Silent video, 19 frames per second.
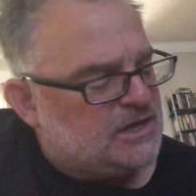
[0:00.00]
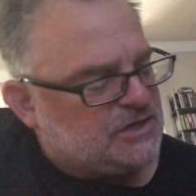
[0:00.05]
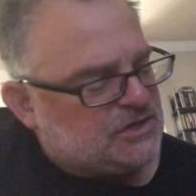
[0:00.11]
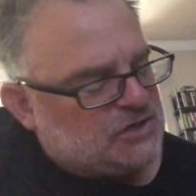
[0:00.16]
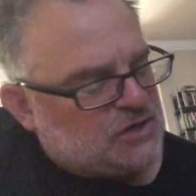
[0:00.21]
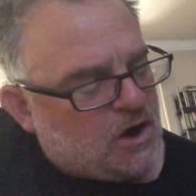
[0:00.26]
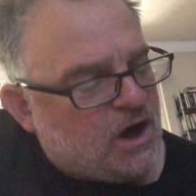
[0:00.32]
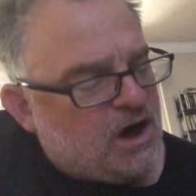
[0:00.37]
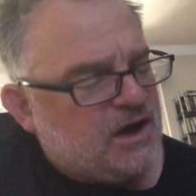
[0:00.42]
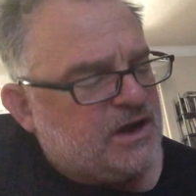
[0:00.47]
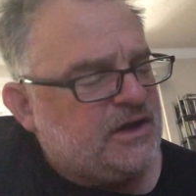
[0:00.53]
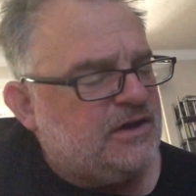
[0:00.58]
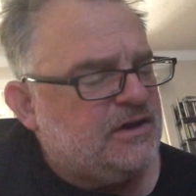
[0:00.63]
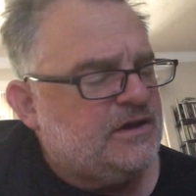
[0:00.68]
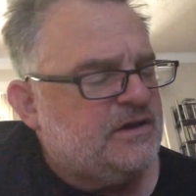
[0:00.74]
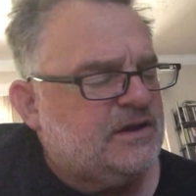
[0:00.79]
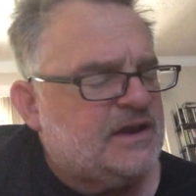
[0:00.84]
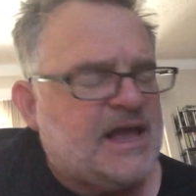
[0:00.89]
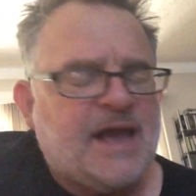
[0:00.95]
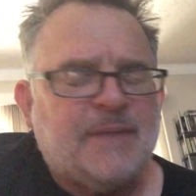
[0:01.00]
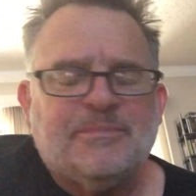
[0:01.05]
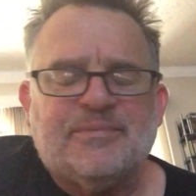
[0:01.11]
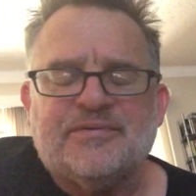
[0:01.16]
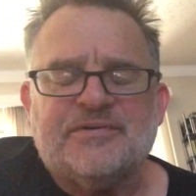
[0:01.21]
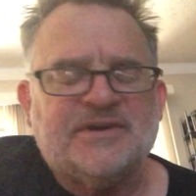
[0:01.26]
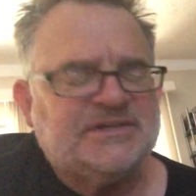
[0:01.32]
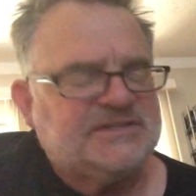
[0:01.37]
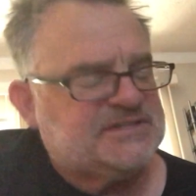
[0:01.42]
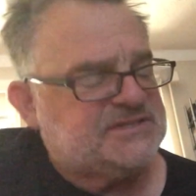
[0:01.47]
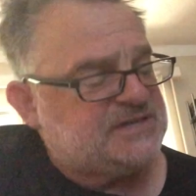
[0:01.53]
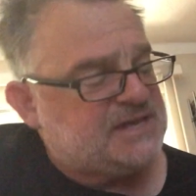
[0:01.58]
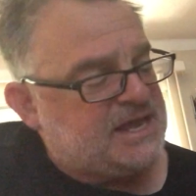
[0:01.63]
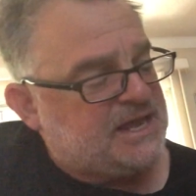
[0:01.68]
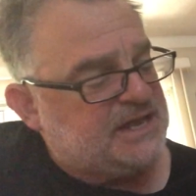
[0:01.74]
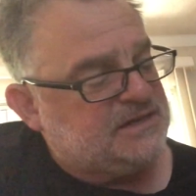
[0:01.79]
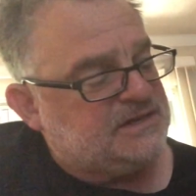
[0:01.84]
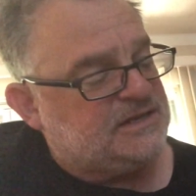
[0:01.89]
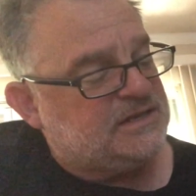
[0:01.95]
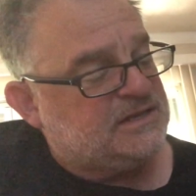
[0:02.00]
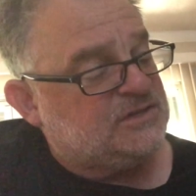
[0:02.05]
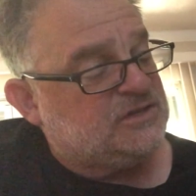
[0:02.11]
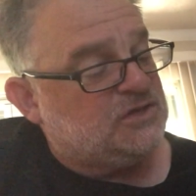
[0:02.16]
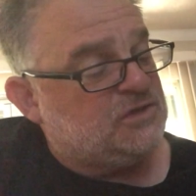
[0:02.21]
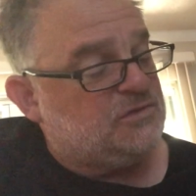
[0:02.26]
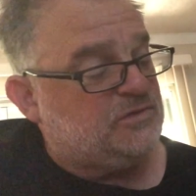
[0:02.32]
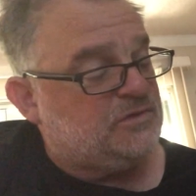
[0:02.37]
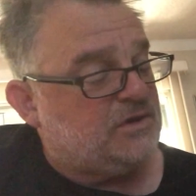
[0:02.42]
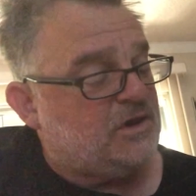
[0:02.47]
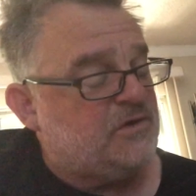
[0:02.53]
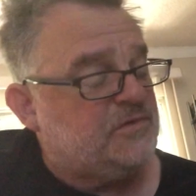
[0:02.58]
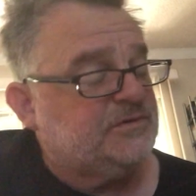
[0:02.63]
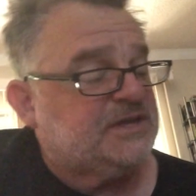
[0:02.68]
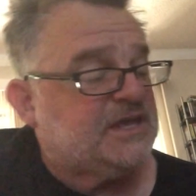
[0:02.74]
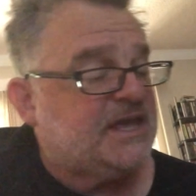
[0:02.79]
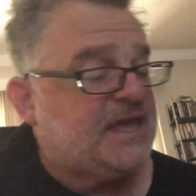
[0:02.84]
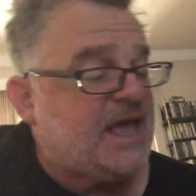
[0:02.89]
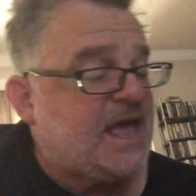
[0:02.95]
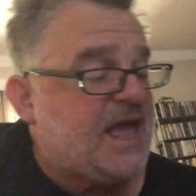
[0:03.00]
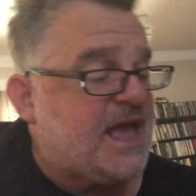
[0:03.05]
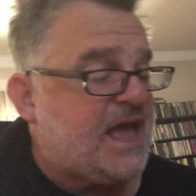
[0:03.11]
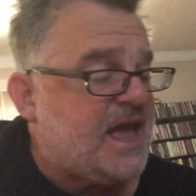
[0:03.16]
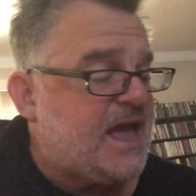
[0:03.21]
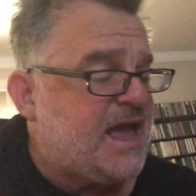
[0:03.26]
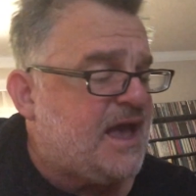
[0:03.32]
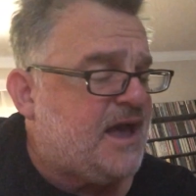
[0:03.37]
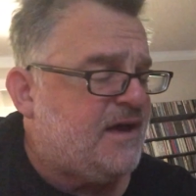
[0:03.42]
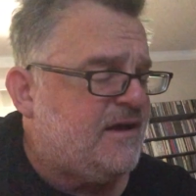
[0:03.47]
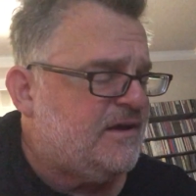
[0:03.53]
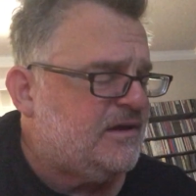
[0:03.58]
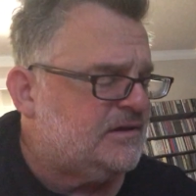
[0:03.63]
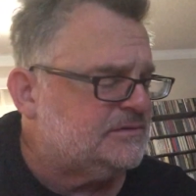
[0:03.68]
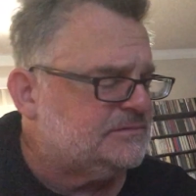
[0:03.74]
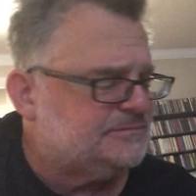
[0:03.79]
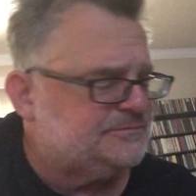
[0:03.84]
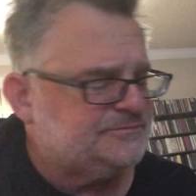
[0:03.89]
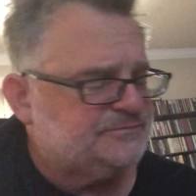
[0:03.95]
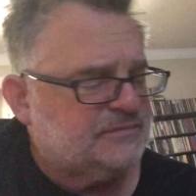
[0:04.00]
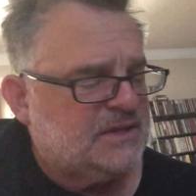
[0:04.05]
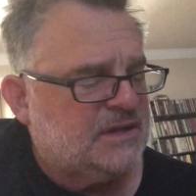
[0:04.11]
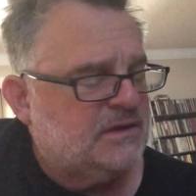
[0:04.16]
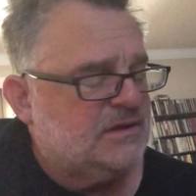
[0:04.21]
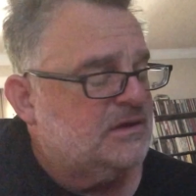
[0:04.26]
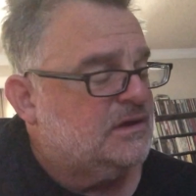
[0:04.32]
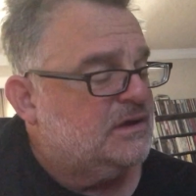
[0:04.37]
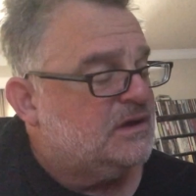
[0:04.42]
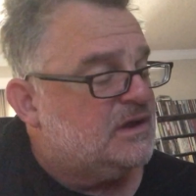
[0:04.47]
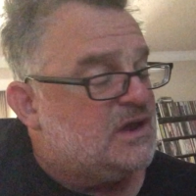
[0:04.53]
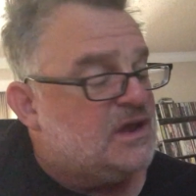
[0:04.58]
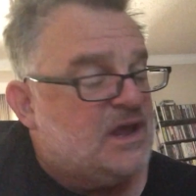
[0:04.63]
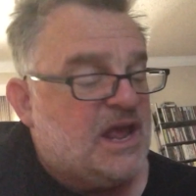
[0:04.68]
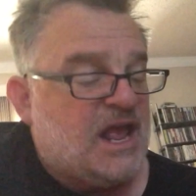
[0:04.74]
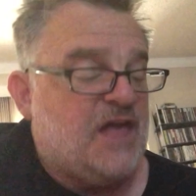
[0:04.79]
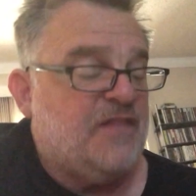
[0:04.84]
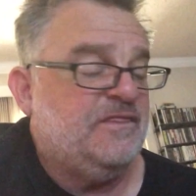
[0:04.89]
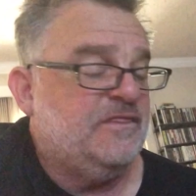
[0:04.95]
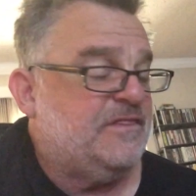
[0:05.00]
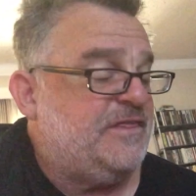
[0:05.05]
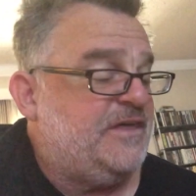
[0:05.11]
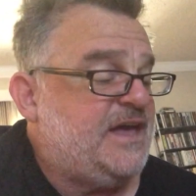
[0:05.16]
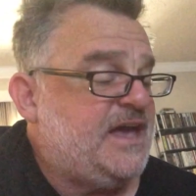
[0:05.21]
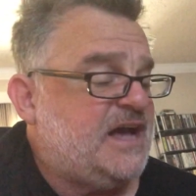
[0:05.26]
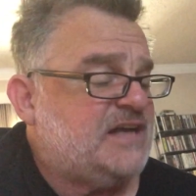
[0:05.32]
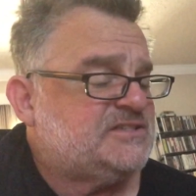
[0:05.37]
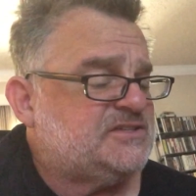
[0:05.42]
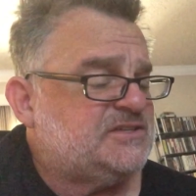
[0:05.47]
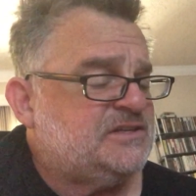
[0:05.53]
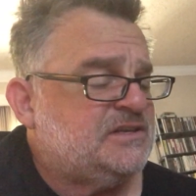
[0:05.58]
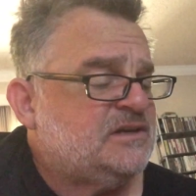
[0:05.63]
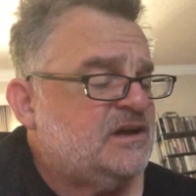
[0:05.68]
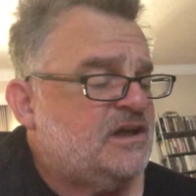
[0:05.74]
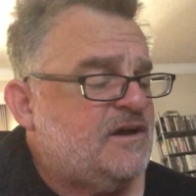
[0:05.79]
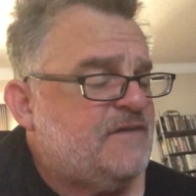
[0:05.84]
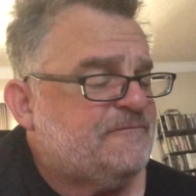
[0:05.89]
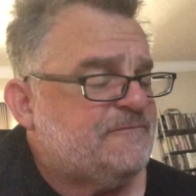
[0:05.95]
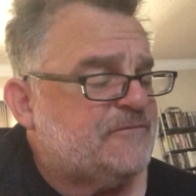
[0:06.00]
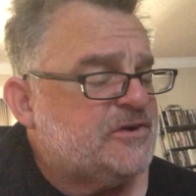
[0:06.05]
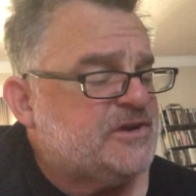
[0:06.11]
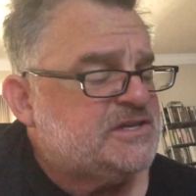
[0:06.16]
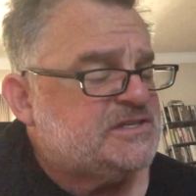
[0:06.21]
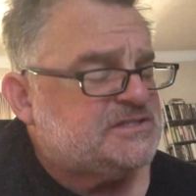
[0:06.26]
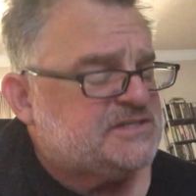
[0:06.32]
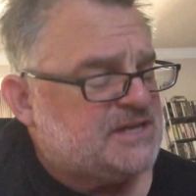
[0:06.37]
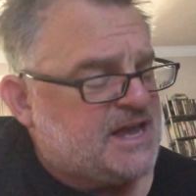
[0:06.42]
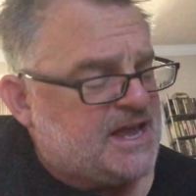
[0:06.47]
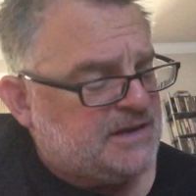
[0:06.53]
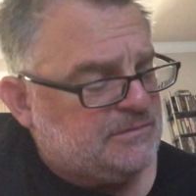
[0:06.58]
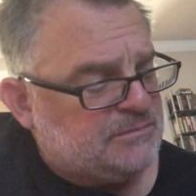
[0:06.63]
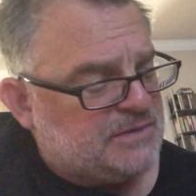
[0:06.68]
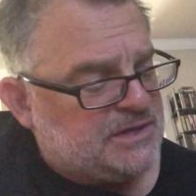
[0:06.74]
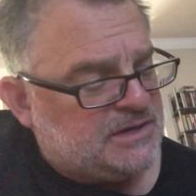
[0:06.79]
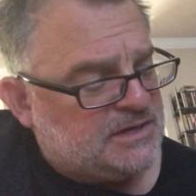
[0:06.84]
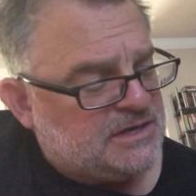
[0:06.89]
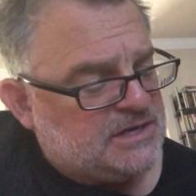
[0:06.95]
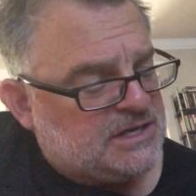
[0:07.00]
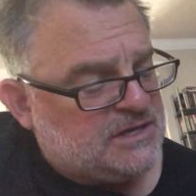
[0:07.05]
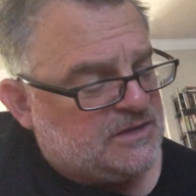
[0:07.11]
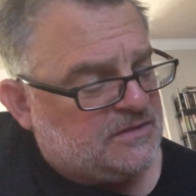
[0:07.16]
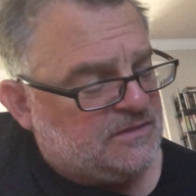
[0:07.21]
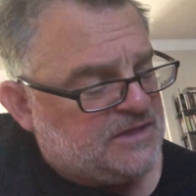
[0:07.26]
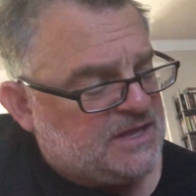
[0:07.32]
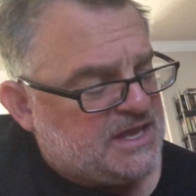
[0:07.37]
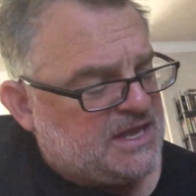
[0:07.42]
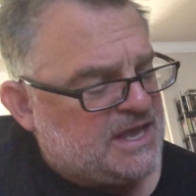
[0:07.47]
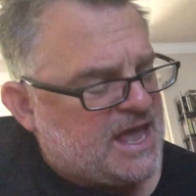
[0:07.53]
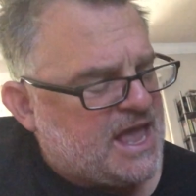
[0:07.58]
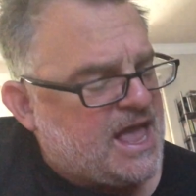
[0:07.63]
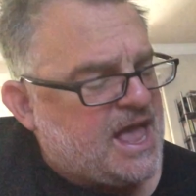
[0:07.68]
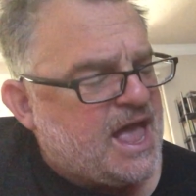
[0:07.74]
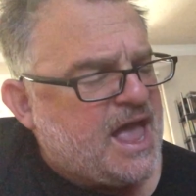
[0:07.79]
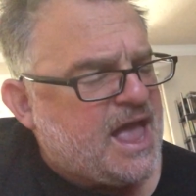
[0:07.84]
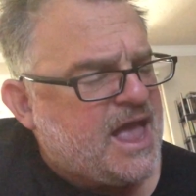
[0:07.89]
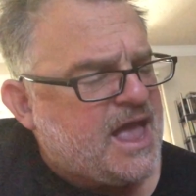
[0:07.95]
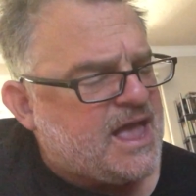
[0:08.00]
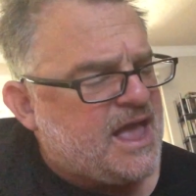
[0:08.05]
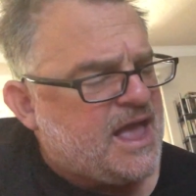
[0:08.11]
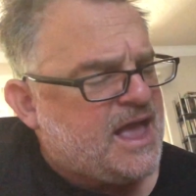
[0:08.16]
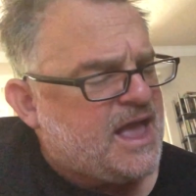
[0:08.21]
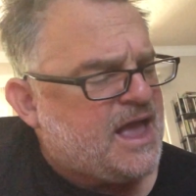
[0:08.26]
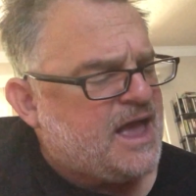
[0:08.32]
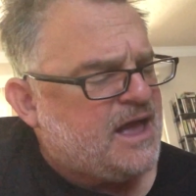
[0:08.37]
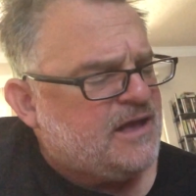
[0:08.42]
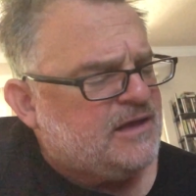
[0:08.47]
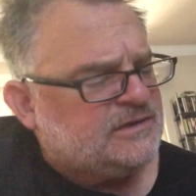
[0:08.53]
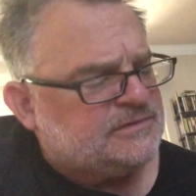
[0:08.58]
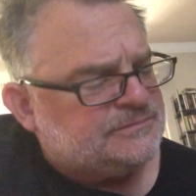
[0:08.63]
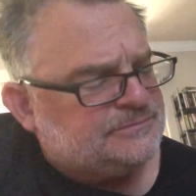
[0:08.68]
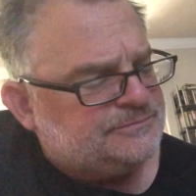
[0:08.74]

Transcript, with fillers: You're good at pretending you don't care, and there's enough resentment in the air.